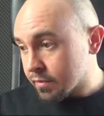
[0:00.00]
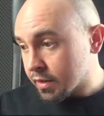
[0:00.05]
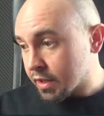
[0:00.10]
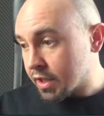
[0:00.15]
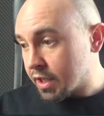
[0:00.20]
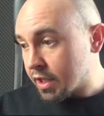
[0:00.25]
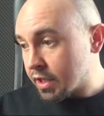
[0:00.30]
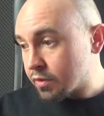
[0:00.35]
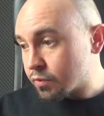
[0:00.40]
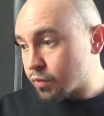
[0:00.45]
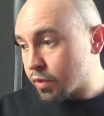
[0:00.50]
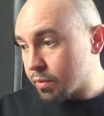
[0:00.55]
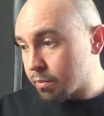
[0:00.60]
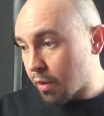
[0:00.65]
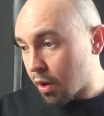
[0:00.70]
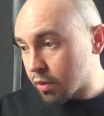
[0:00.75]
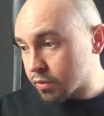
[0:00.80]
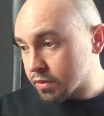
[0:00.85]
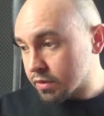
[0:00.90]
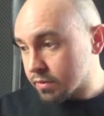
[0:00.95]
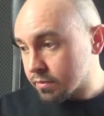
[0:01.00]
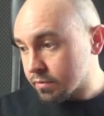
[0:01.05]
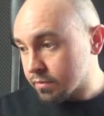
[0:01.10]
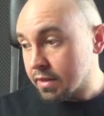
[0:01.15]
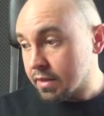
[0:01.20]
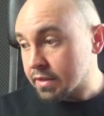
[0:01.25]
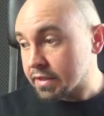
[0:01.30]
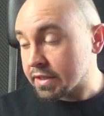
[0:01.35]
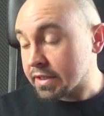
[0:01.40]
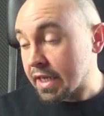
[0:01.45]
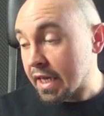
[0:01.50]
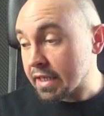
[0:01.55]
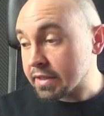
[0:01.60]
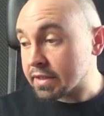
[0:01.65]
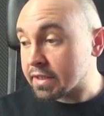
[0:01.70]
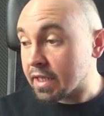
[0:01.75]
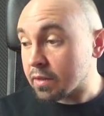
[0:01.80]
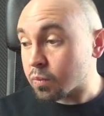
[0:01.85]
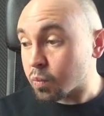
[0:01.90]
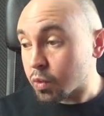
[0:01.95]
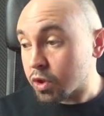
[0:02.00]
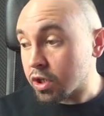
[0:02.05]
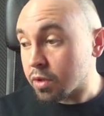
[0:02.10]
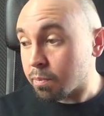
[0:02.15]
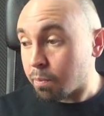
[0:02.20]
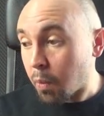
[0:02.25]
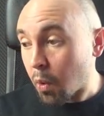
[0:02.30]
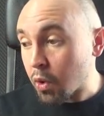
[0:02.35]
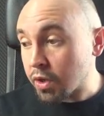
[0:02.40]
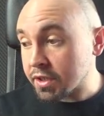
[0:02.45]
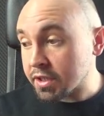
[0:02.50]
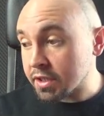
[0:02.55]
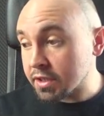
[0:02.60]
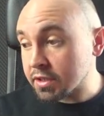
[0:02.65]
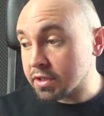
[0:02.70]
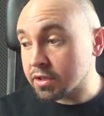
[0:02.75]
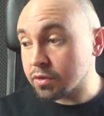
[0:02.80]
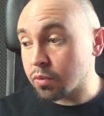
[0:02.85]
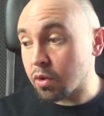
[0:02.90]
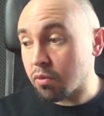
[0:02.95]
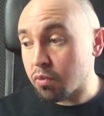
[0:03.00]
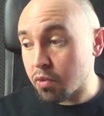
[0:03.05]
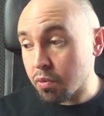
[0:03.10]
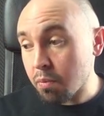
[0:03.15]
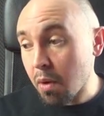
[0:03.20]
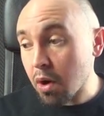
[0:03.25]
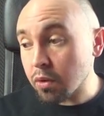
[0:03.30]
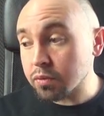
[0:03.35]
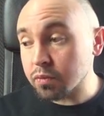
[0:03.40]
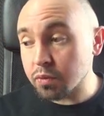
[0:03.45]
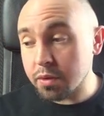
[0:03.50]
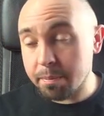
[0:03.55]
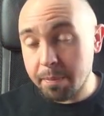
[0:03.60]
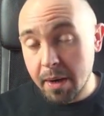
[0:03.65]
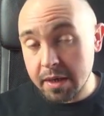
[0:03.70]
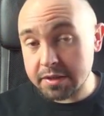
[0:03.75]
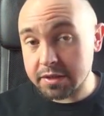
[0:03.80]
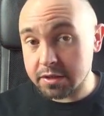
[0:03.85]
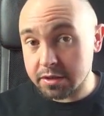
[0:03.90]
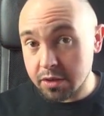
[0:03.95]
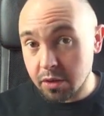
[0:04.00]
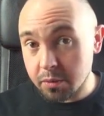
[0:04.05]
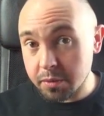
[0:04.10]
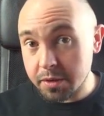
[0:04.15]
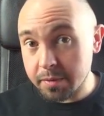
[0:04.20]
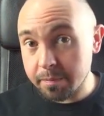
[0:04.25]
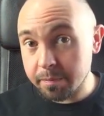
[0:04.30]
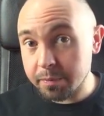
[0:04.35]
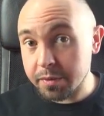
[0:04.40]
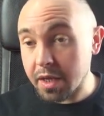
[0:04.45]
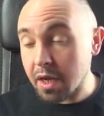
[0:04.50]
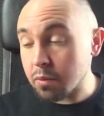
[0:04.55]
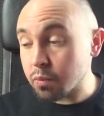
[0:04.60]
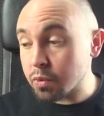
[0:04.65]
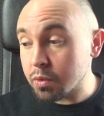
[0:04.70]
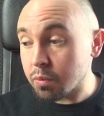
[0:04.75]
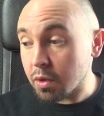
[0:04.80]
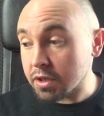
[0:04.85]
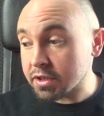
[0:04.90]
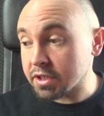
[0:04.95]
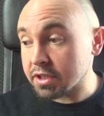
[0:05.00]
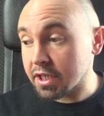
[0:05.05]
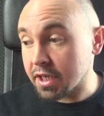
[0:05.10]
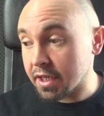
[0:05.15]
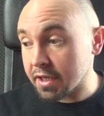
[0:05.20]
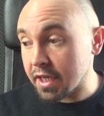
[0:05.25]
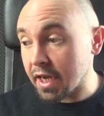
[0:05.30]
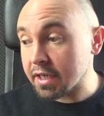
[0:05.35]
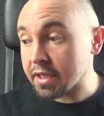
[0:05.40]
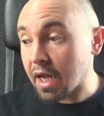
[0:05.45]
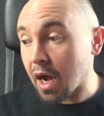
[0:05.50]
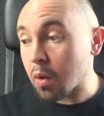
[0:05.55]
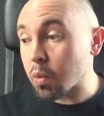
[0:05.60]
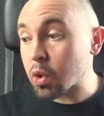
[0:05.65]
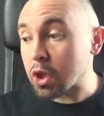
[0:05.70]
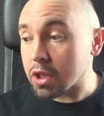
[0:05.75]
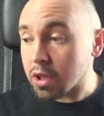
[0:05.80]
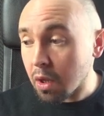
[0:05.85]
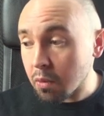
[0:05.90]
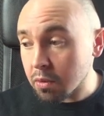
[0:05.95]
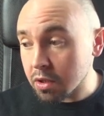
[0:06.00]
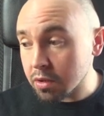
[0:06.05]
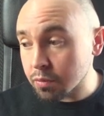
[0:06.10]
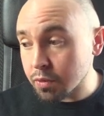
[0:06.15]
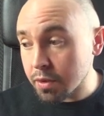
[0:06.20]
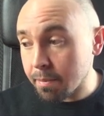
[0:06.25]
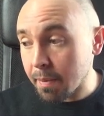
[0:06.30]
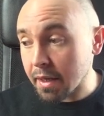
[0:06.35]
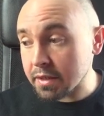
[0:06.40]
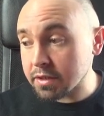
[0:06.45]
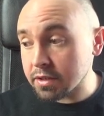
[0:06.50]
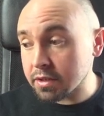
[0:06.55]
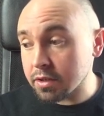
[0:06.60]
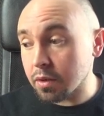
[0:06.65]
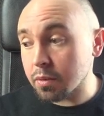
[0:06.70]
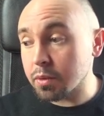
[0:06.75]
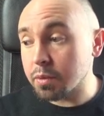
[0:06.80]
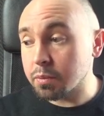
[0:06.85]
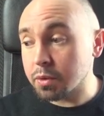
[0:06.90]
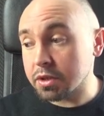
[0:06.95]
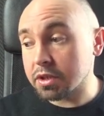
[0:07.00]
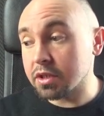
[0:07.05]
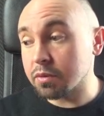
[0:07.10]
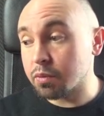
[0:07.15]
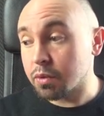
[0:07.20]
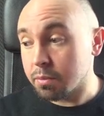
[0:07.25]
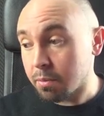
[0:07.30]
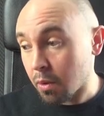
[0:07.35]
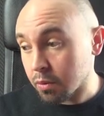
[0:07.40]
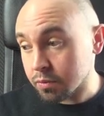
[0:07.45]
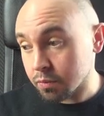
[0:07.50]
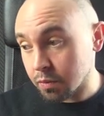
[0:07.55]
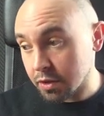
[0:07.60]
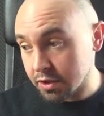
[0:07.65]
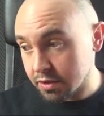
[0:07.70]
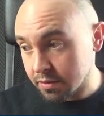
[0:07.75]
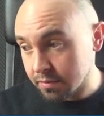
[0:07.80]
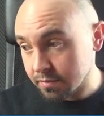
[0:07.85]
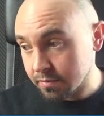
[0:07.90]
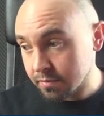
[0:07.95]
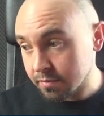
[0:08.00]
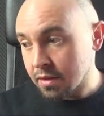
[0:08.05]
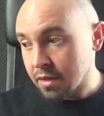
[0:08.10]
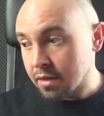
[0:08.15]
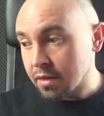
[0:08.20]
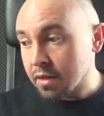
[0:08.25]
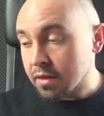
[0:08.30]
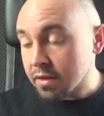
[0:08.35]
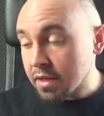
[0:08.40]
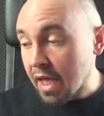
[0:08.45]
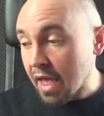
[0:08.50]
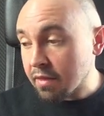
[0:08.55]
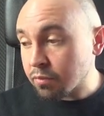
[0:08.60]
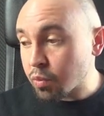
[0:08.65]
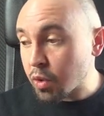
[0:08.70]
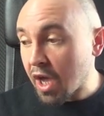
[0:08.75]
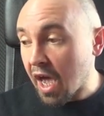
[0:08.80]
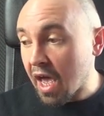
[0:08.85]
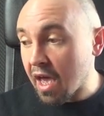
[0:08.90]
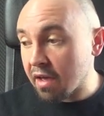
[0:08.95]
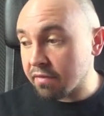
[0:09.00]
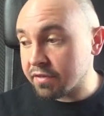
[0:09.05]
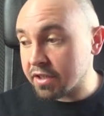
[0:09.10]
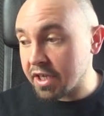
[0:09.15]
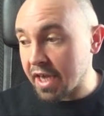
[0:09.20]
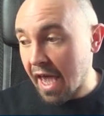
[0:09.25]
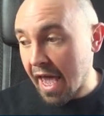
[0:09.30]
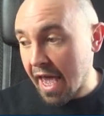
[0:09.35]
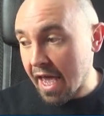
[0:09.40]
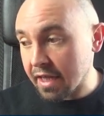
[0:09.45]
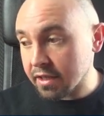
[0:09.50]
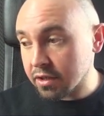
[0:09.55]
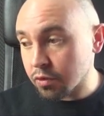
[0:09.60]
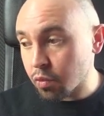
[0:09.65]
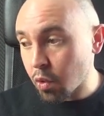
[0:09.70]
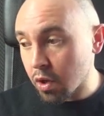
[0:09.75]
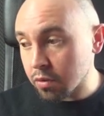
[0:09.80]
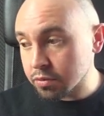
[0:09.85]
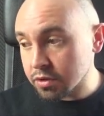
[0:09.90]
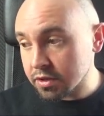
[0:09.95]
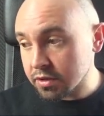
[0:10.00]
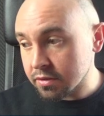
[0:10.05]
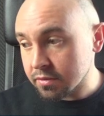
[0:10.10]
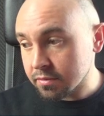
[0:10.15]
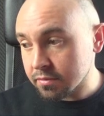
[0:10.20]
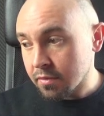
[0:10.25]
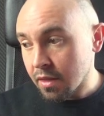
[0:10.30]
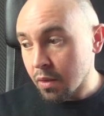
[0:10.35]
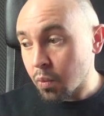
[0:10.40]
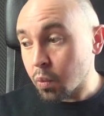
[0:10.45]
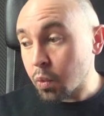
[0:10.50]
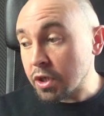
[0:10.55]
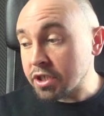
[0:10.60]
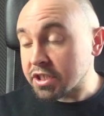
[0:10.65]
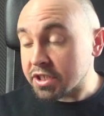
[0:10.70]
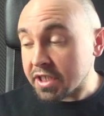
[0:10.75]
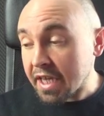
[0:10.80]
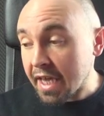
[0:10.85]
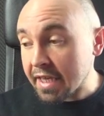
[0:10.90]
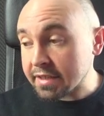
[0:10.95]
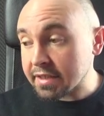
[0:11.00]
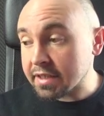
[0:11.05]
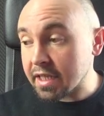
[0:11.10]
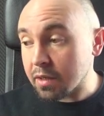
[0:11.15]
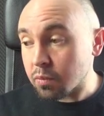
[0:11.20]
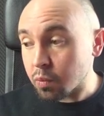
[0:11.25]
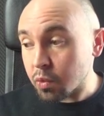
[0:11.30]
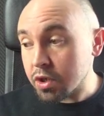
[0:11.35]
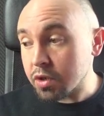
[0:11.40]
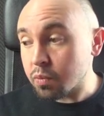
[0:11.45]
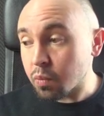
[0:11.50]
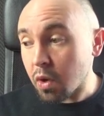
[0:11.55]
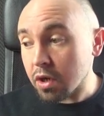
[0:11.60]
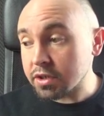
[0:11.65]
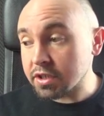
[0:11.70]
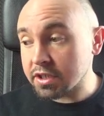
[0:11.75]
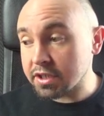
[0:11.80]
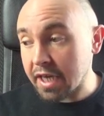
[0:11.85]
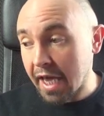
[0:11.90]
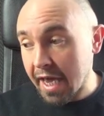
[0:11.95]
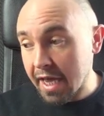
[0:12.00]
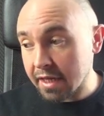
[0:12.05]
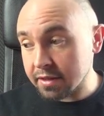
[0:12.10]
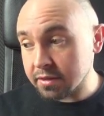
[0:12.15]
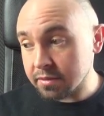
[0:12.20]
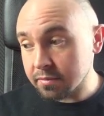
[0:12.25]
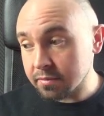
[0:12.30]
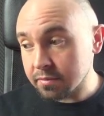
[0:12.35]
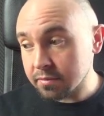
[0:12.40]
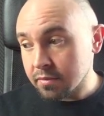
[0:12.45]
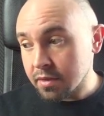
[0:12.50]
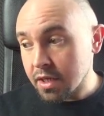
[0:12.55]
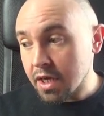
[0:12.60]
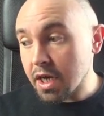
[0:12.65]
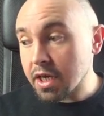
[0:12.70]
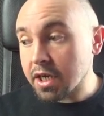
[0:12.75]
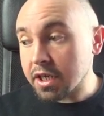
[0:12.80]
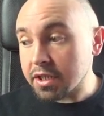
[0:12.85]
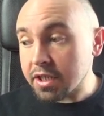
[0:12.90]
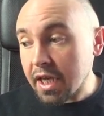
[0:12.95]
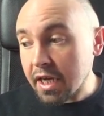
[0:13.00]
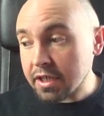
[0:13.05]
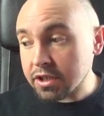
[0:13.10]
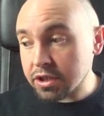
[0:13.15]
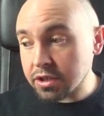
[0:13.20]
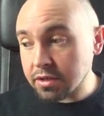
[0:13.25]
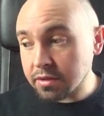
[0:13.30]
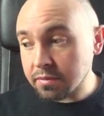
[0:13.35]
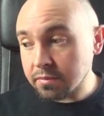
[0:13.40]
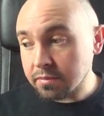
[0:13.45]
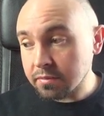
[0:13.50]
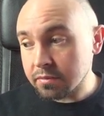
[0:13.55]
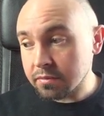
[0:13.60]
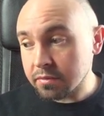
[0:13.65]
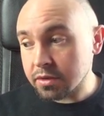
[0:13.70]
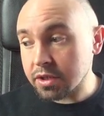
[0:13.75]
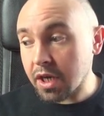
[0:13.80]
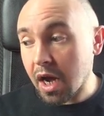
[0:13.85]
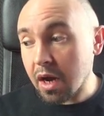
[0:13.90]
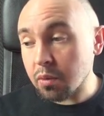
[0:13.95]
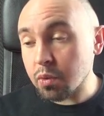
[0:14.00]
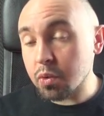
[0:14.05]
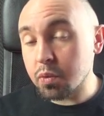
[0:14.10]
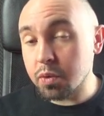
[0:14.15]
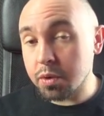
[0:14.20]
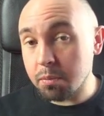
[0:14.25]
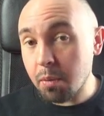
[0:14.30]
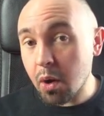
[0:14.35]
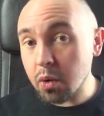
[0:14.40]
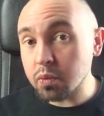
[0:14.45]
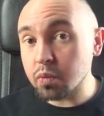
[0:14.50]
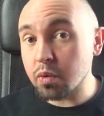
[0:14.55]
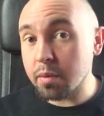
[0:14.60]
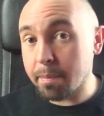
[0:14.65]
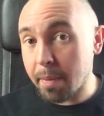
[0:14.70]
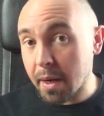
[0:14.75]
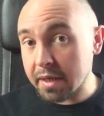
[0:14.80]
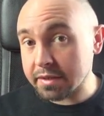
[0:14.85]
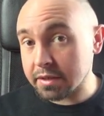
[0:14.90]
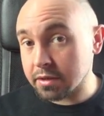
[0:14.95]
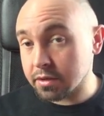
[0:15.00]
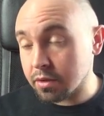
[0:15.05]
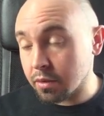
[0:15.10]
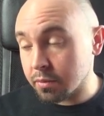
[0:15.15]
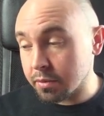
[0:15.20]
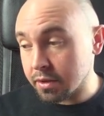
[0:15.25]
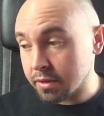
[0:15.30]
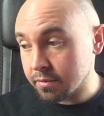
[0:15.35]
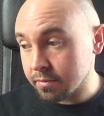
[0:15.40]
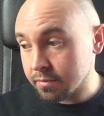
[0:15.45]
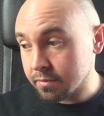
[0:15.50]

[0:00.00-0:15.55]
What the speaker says: Git remote says that we are pointing to a remote repository, that we want to connect our local repository with the remote one. Then we have the add quote, which says that we want to add a connection to our remote repository.